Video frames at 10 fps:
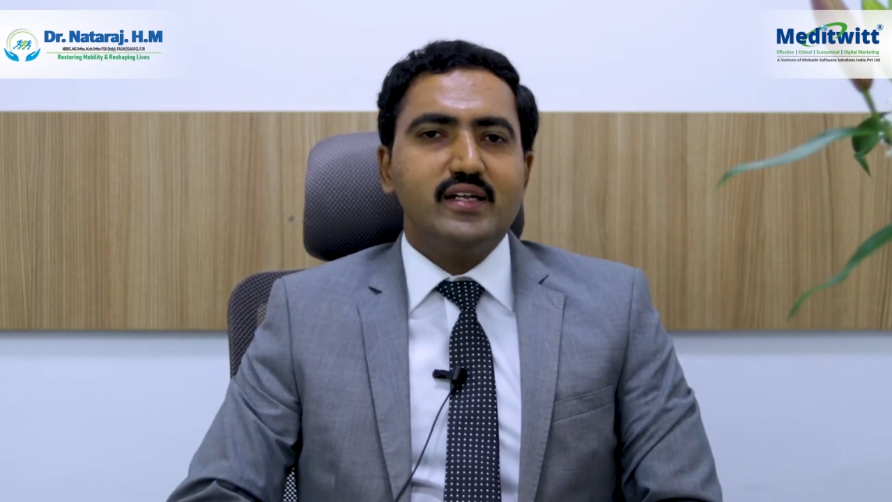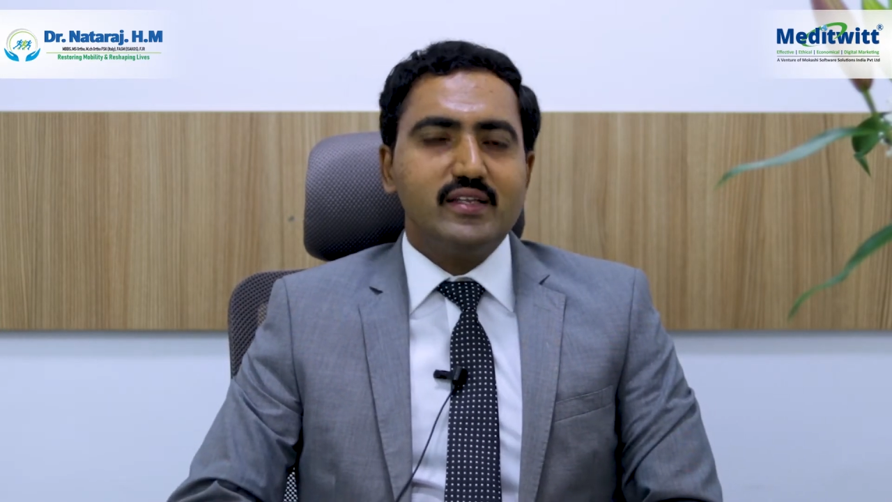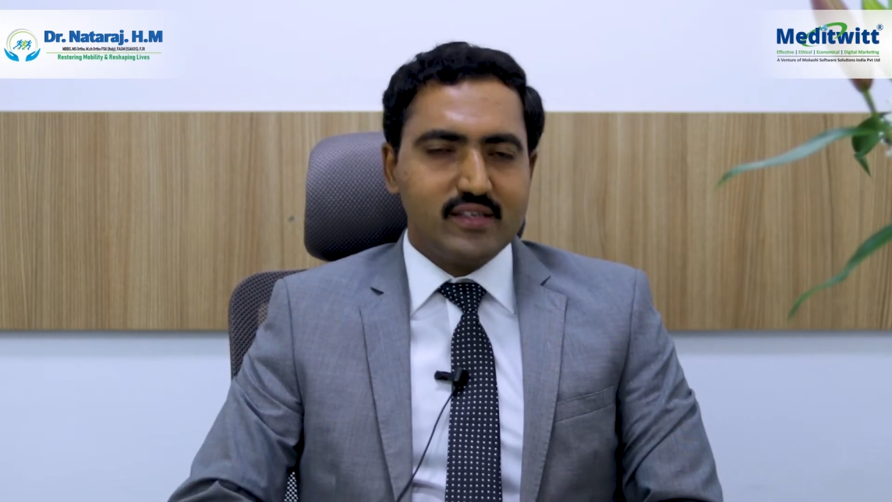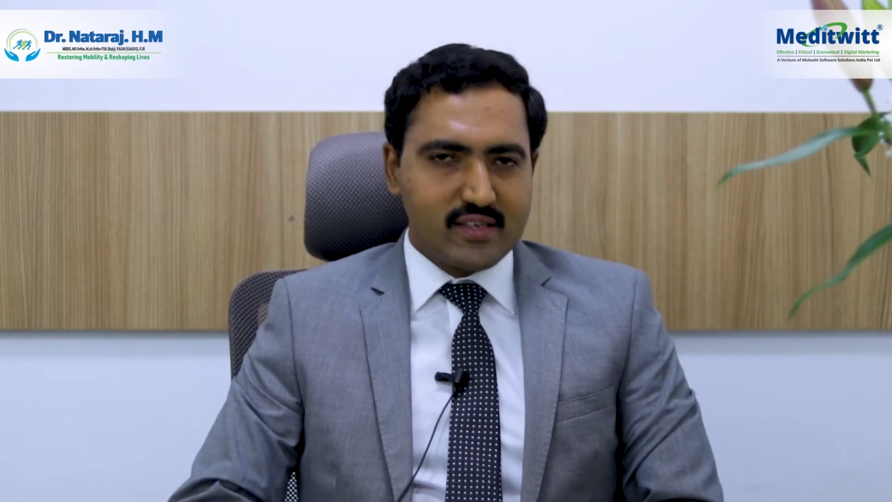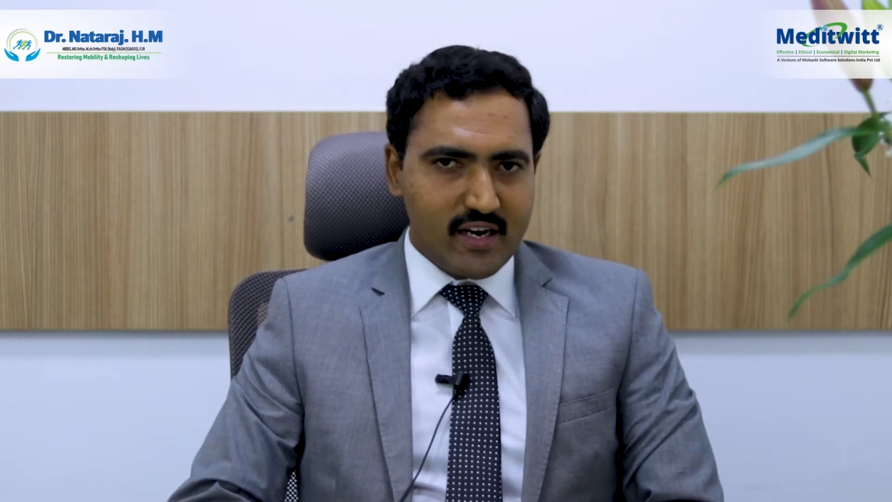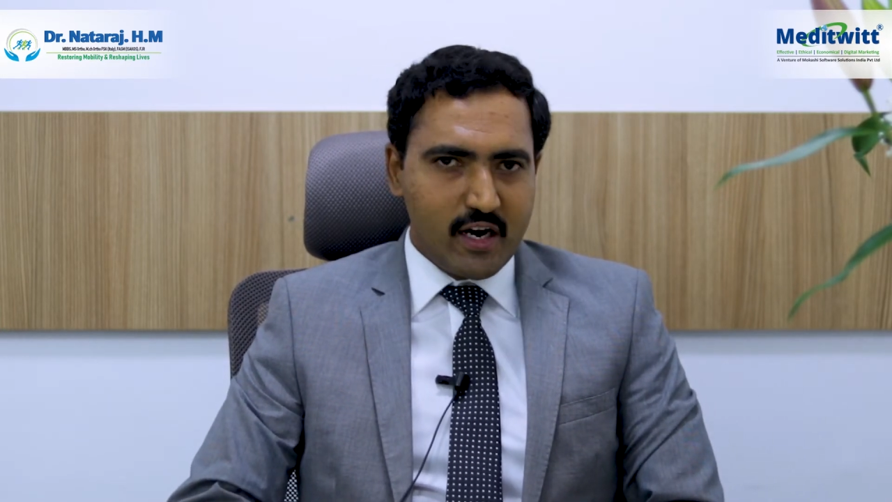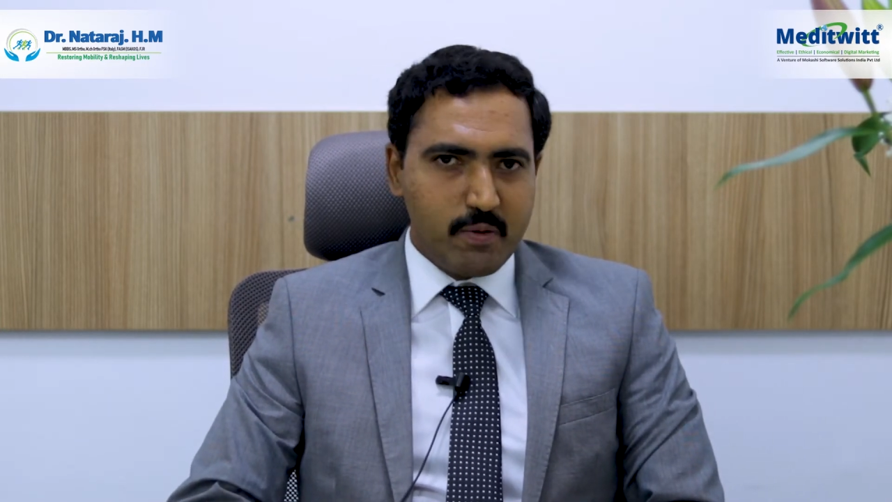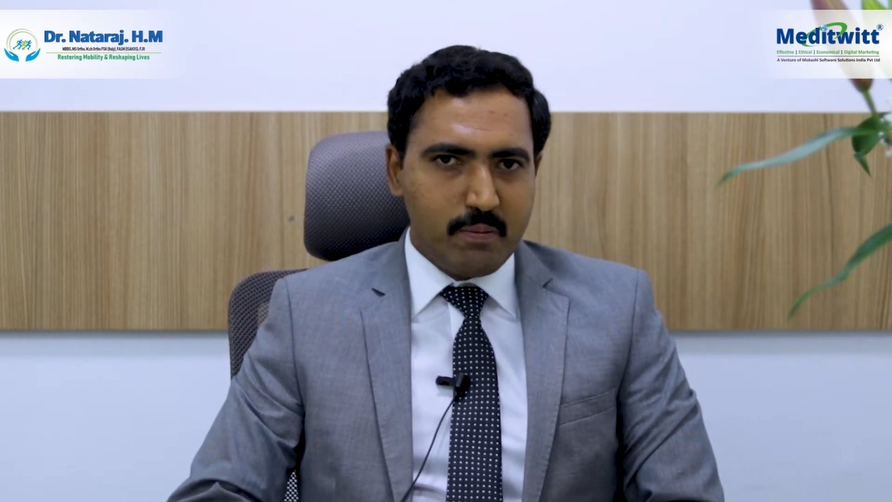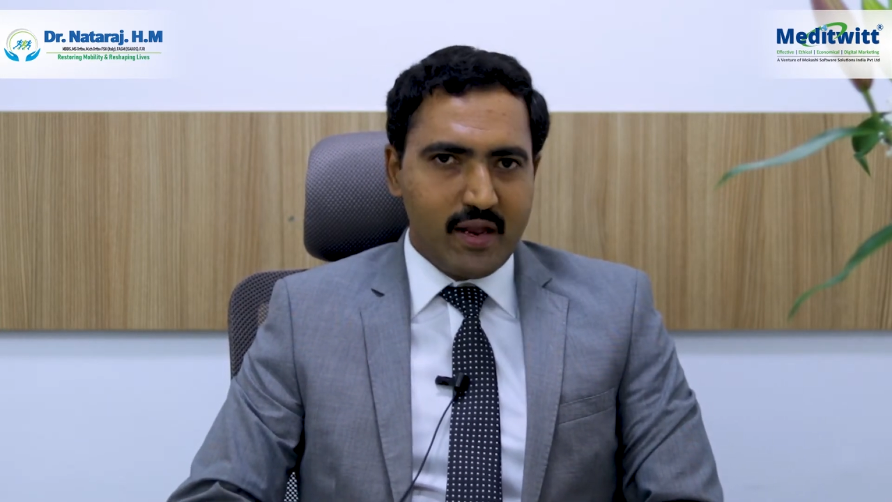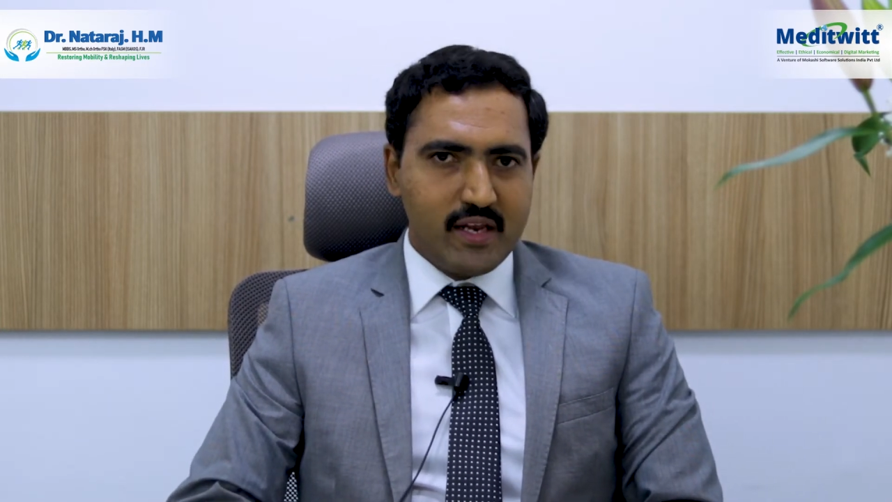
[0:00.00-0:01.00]
this cannot be
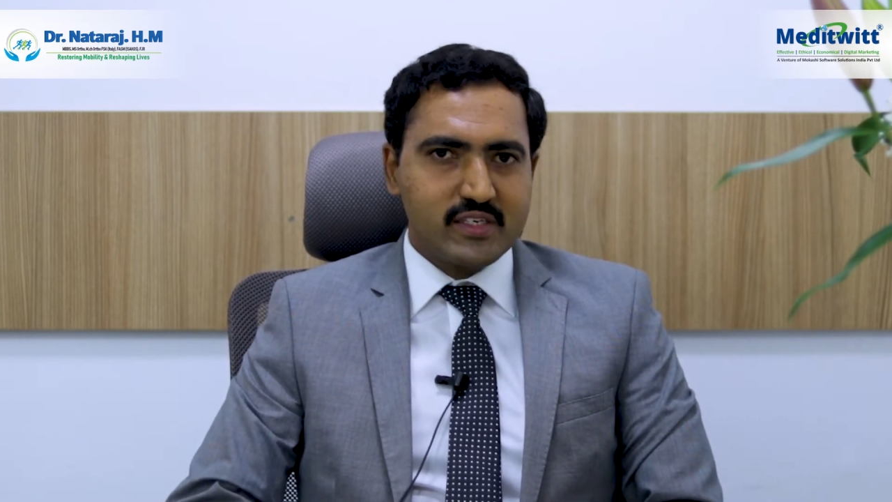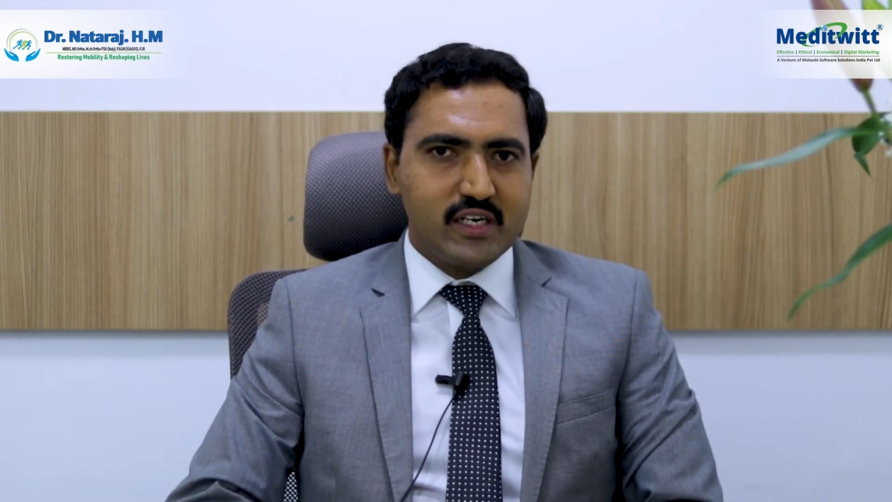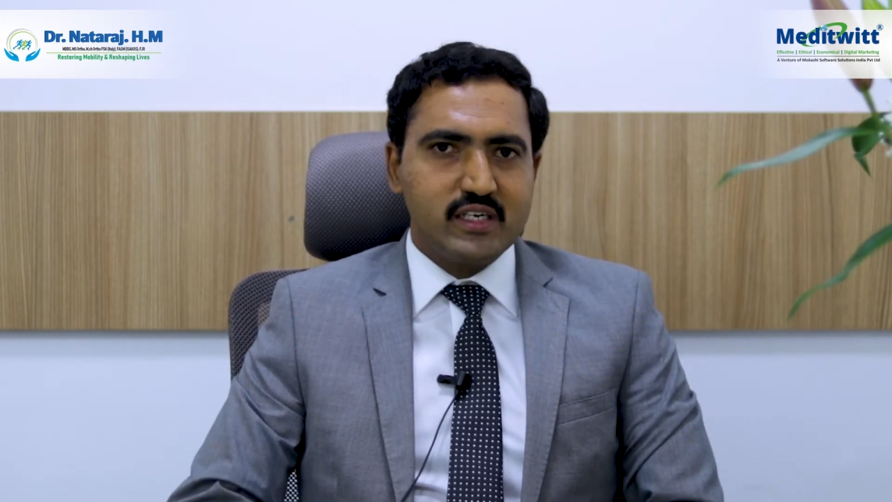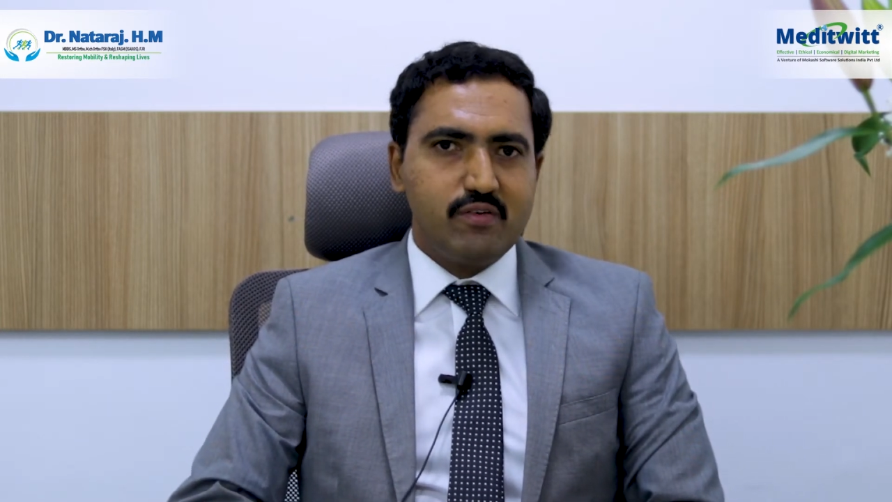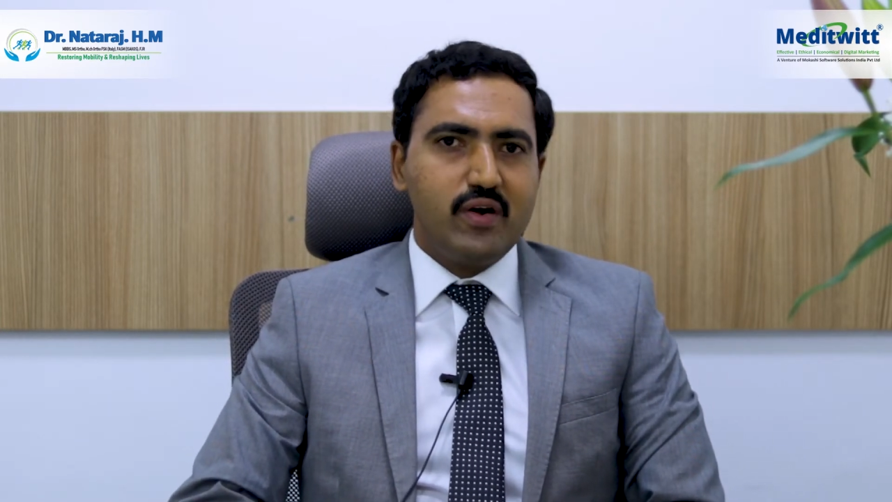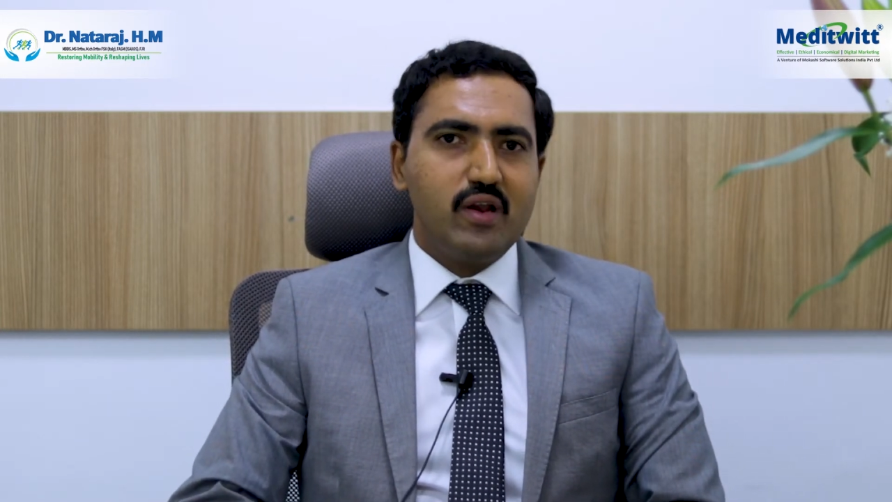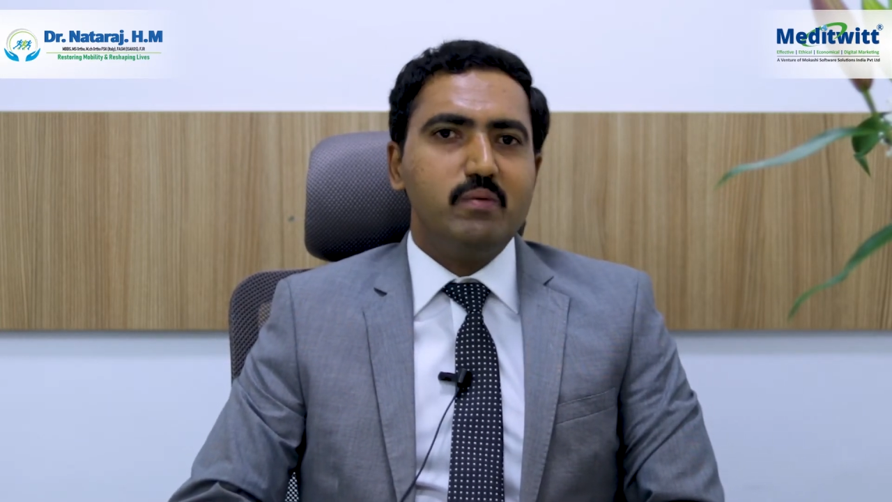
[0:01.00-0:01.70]
managed conservatively,